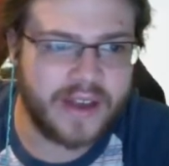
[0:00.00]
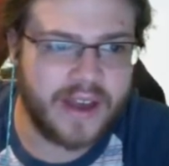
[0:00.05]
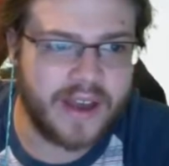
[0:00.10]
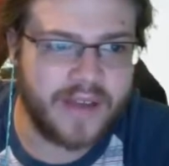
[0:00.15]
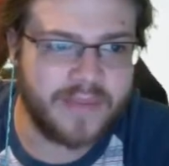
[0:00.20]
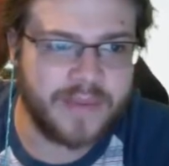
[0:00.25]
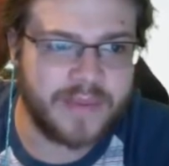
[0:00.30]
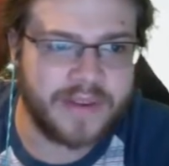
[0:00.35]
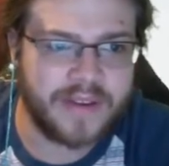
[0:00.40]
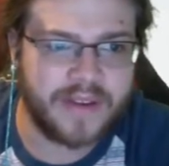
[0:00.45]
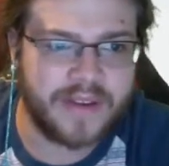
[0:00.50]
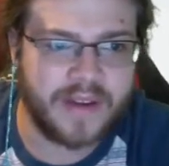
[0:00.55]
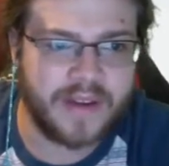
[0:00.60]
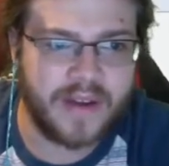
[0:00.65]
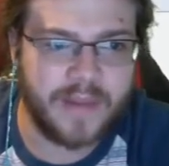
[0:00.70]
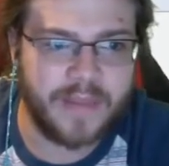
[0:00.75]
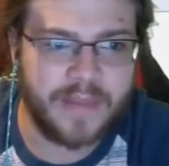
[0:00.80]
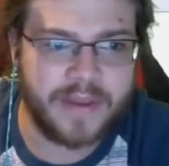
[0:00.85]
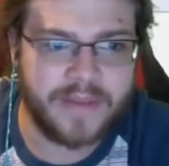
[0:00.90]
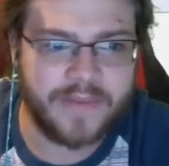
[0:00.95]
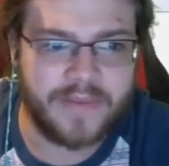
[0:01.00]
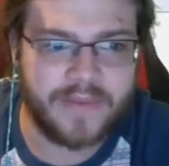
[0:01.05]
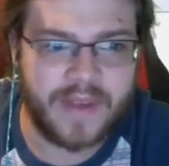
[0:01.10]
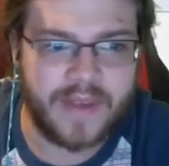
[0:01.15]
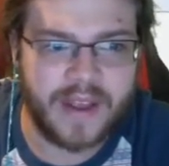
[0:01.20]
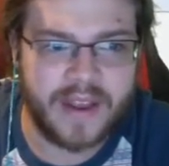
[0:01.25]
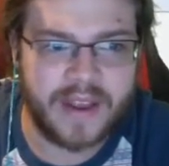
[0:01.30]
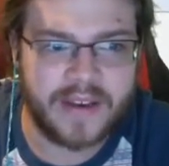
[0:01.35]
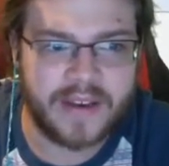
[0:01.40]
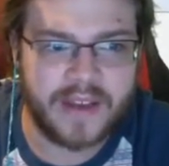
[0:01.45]
I've been a big
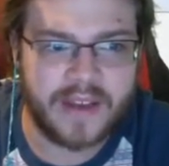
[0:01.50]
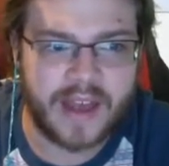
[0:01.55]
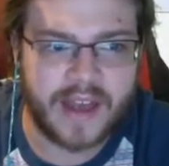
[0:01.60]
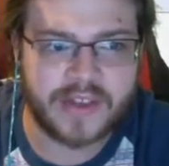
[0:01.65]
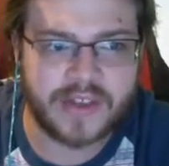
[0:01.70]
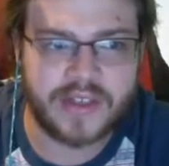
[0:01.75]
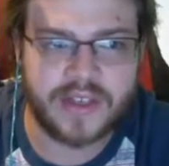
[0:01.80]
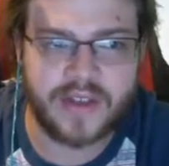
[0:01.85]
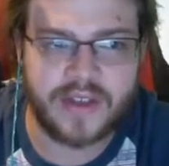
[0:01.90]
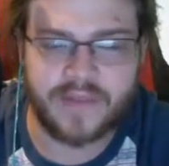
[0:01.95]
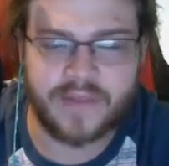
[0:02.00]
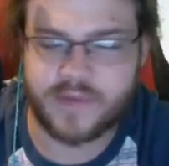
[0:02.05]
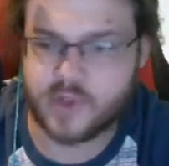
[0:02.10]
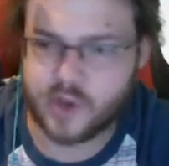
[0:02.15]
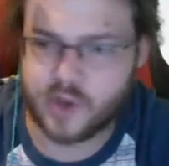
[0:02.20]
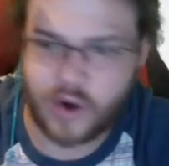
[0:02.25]
fan, actually, of